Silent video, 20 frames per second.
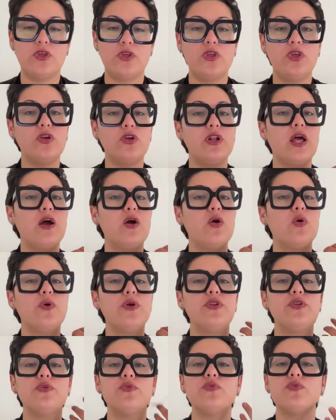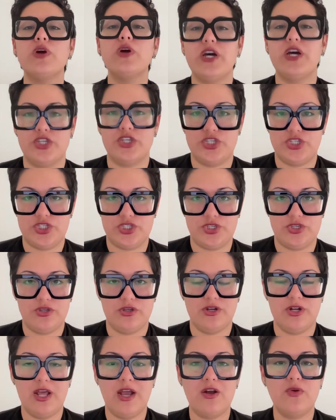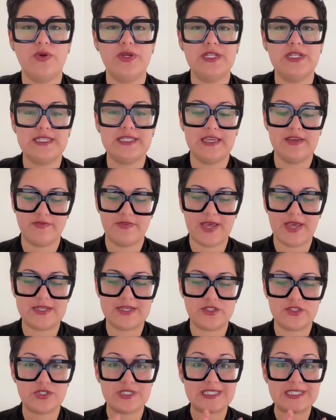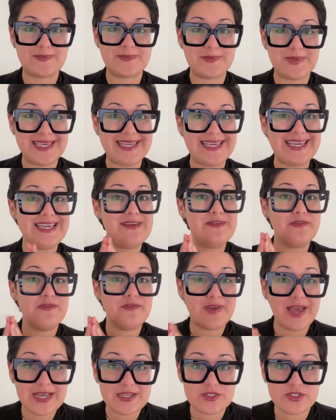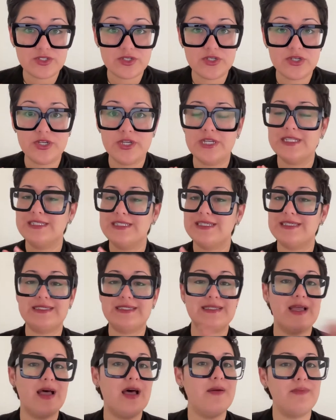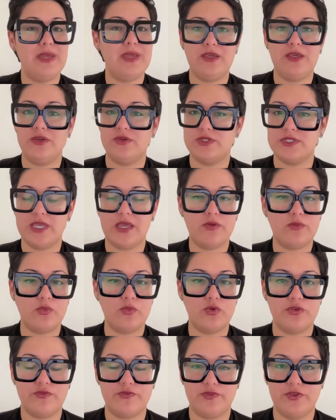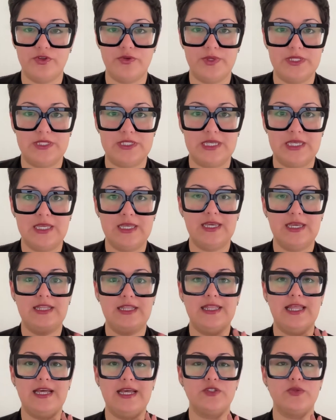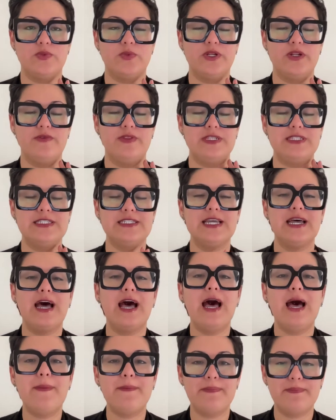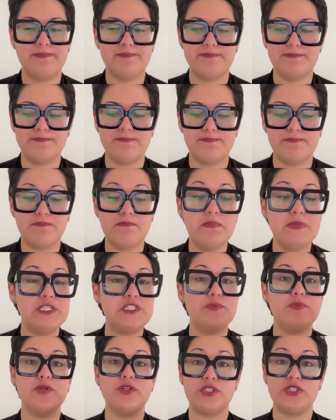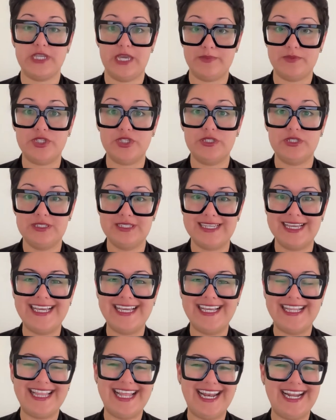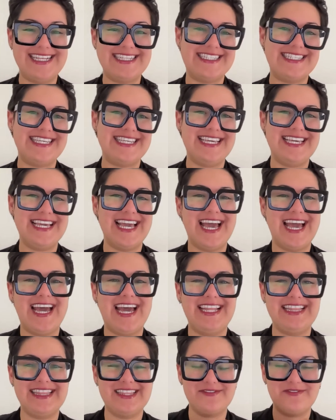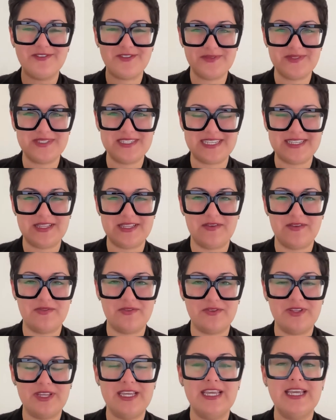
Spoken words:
You're not going to rush. You're not going to say it faster. Speaking faster does not make you sound more fluent. And that's one of the top misperceptions that I see at the fluency level.